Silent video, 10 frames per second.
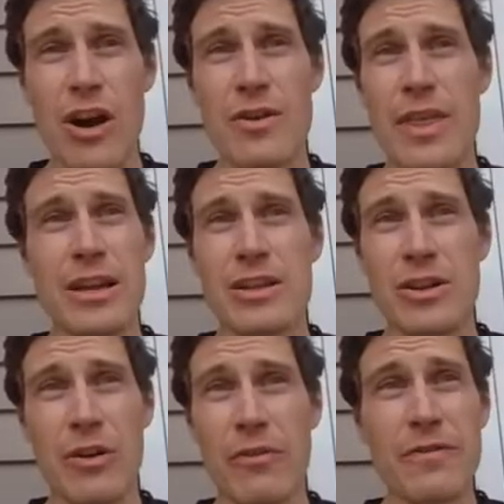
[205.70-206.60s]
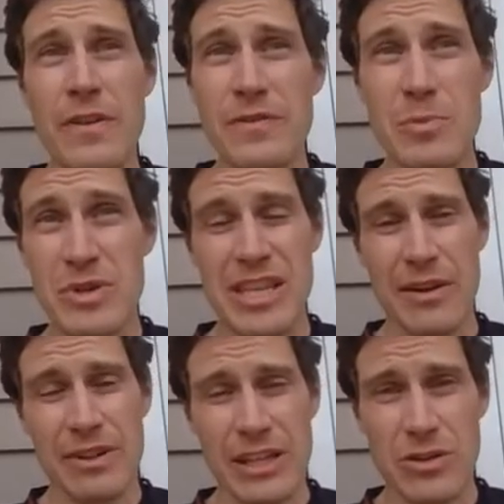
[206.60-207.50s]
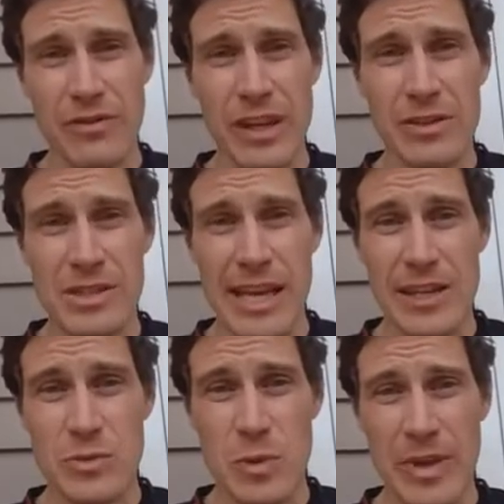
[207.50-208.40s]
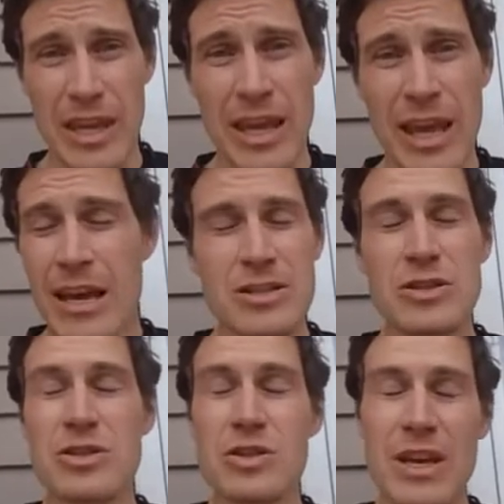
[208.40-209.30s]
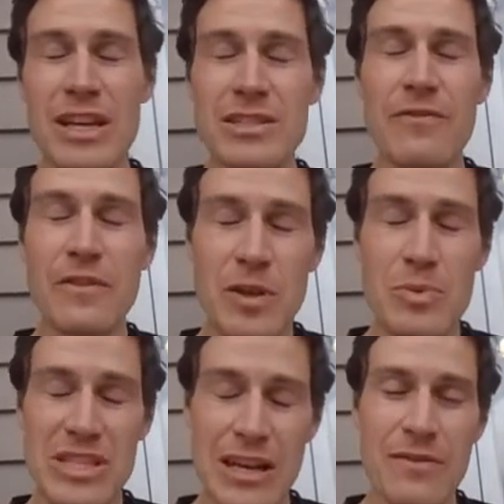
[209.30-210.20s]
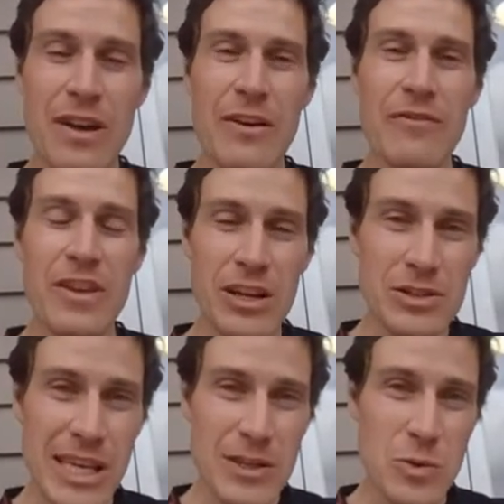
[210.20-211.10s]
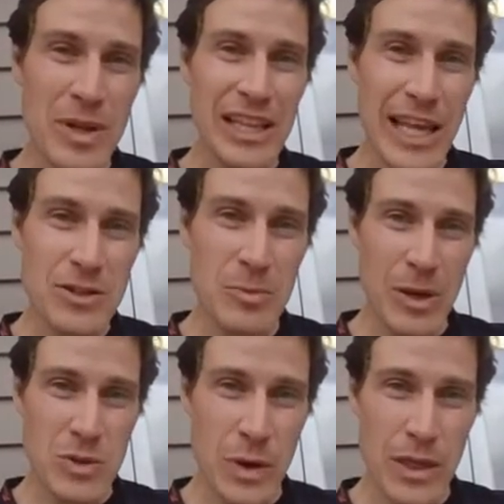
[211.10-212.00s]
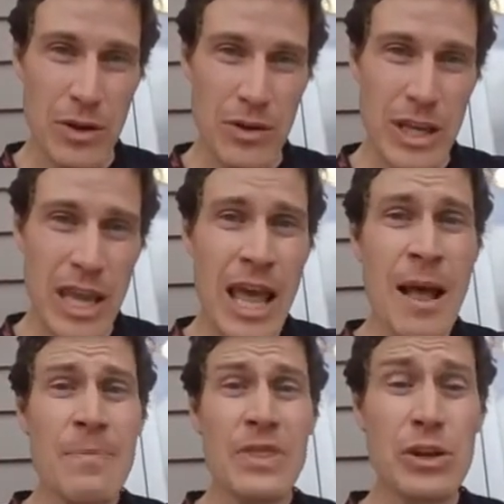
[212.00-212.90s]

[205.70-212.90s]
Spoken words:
are that 50% of electric vehicle sales will be, 50% of vehicle sales will be electric by 2030. And